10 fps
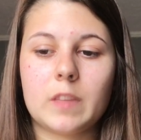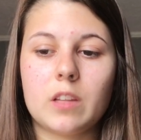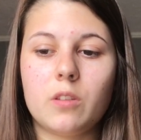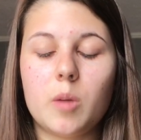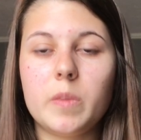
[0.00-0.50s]

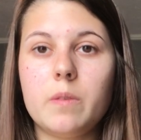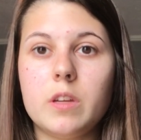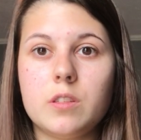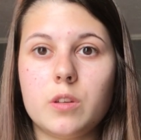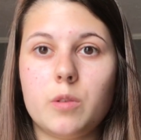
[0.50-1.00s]
normally
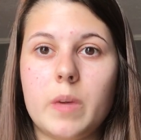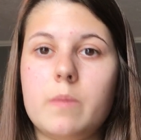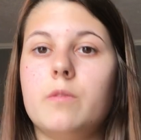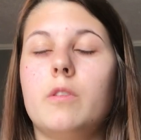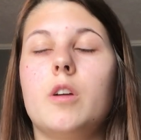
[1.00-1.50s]
we
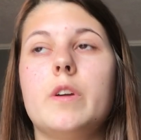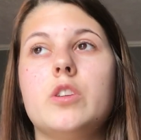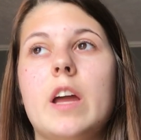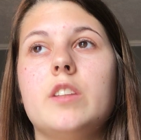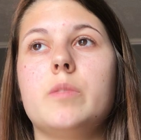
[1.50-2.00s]
do, or we
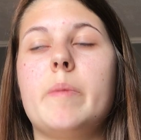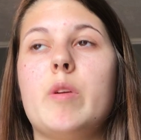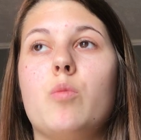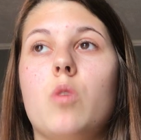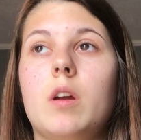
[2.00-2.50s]
try to do
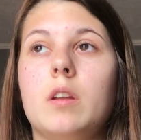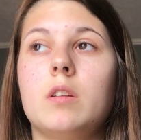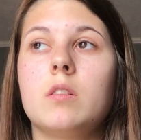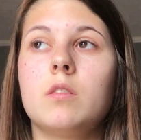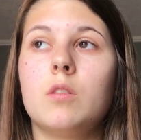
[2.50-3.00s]
maybe
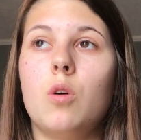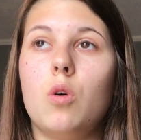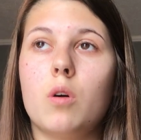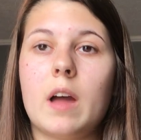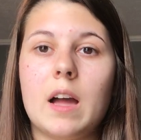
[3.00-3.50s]
one
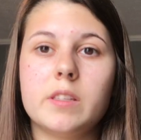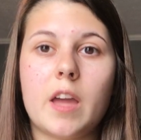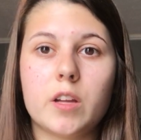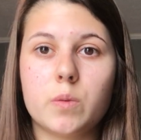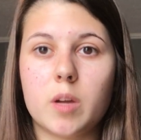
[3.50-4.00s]
whole
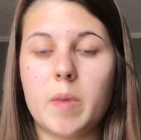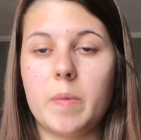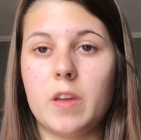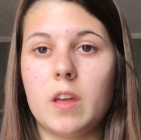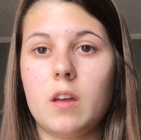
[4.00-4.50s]
contact work,
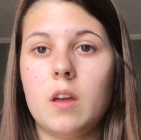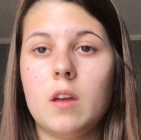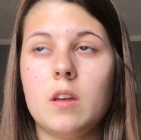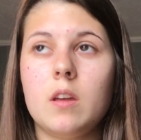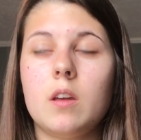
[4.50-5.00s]
maybe
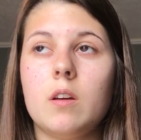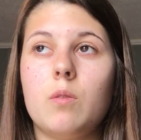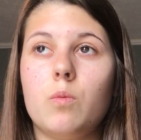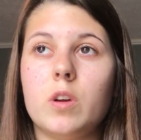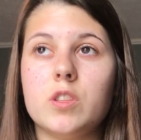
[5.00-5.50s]

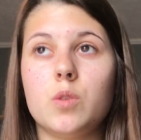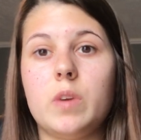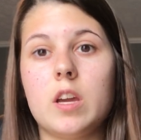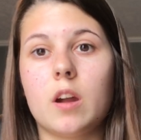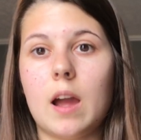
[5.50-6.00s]
once a
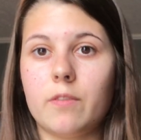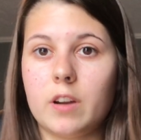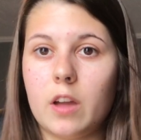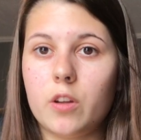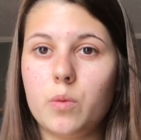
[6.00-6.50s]
week or
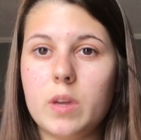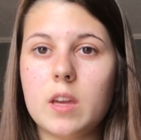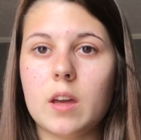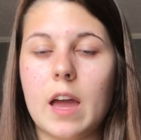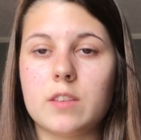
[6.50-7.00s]
every other
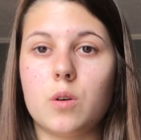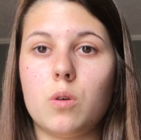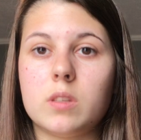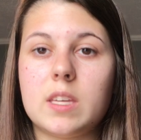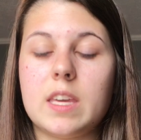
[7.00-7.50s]
week as a
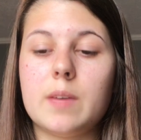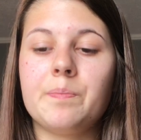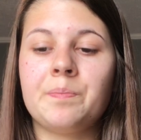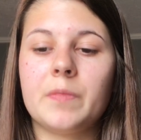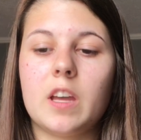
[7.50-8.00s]
whole
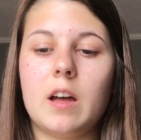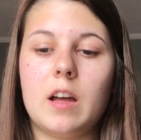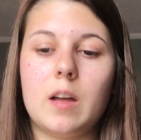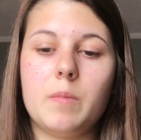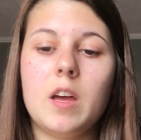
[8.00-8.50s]
team.
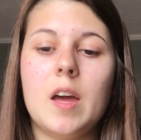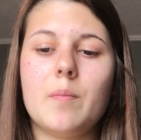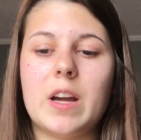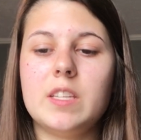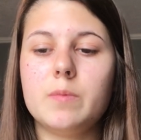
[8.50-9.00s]

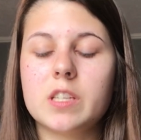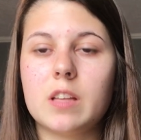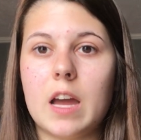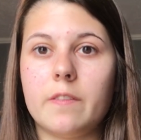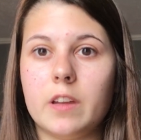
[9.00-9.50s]
My team has a
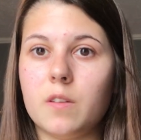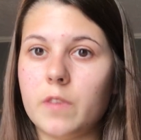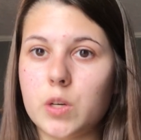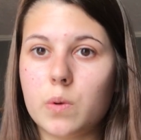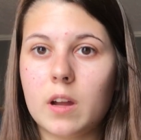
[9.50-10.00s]
lot of
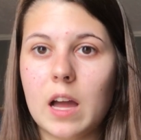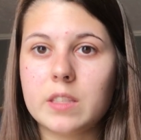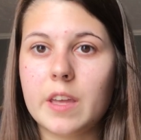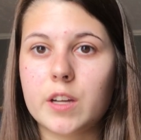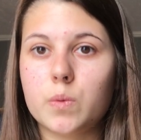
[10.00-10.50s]
individual
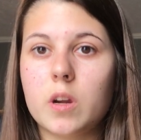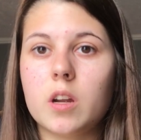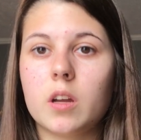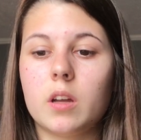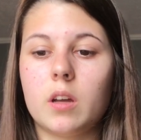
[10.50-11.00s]
contact
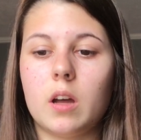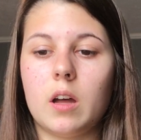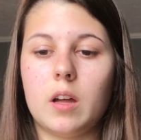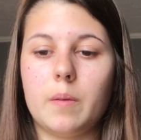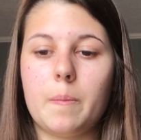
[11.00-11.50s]
work.
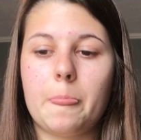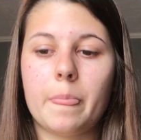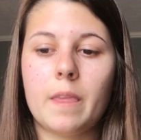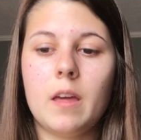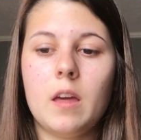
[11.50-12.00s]

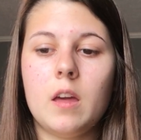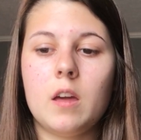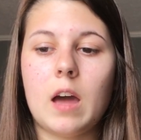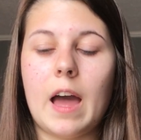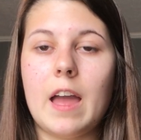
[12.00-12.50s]

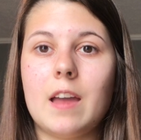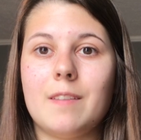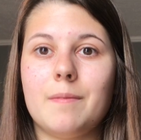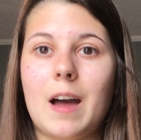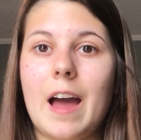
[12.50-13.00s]

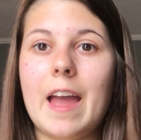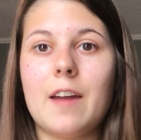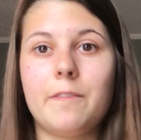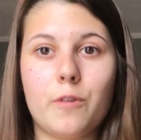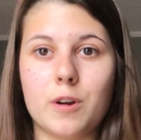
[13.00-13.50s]
I
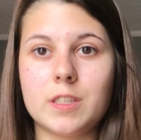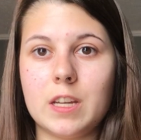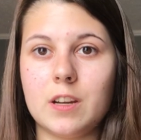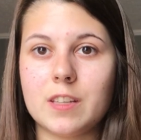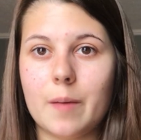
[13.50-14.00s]
had 4
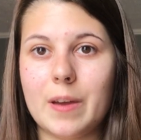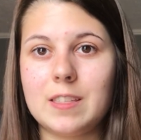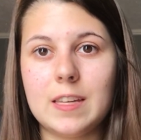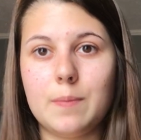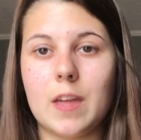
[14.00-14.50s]
seniors on my
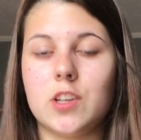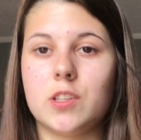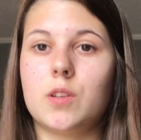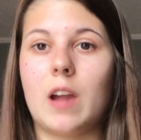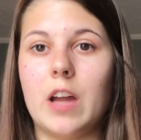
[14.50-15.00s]
team that
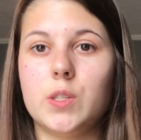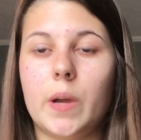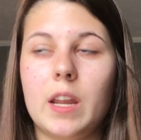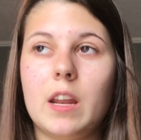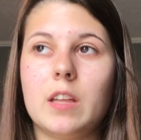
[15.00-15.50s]
just
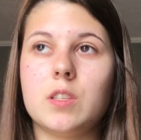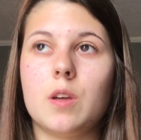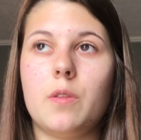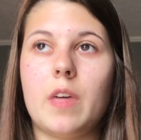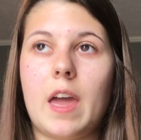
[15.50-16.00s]
graduated, and
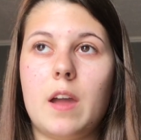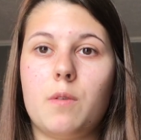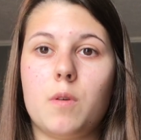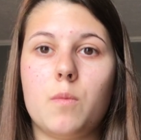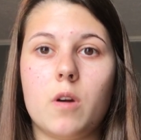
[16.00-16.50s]
so they
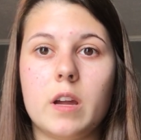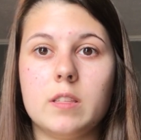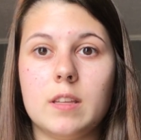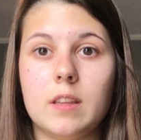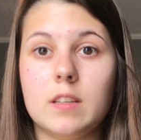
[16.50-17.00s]
were more
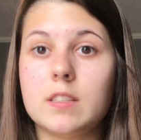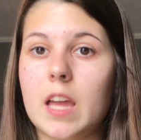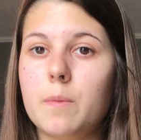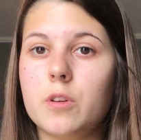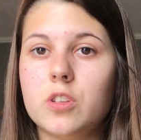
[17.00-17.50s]
into the
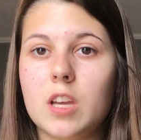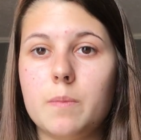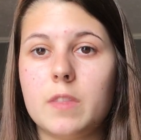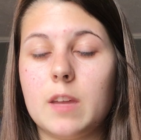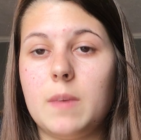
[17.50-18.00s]

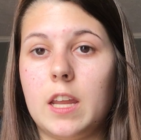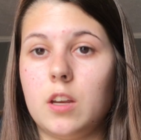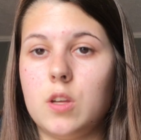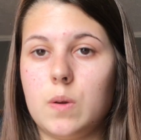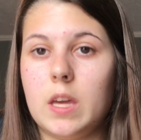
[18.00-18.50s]
discipleship than
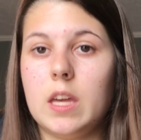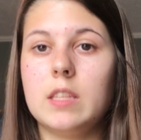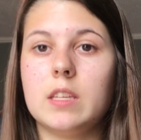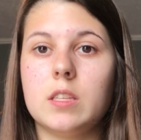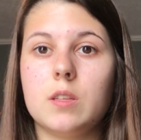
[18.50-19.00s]
meeting new
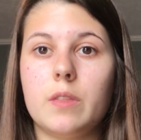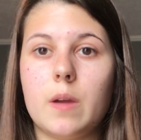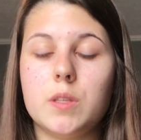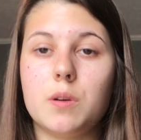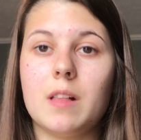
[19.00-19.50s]
kids, and so
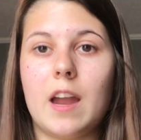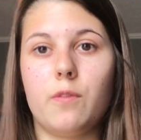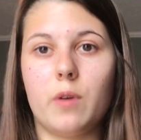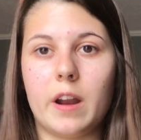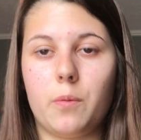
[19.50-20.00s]
they would do a lot
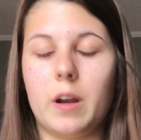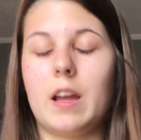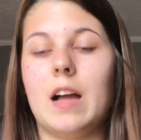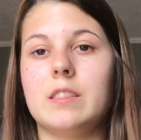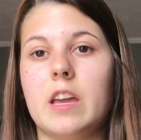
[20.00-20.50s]
of one-on-one
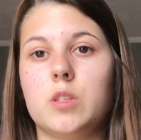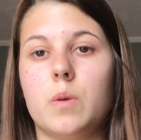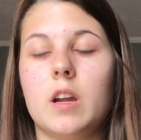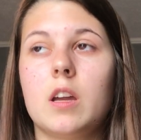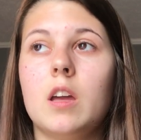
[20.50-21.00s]
contact
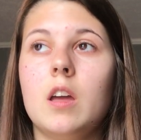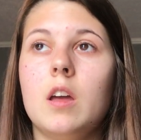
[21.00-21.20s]
work.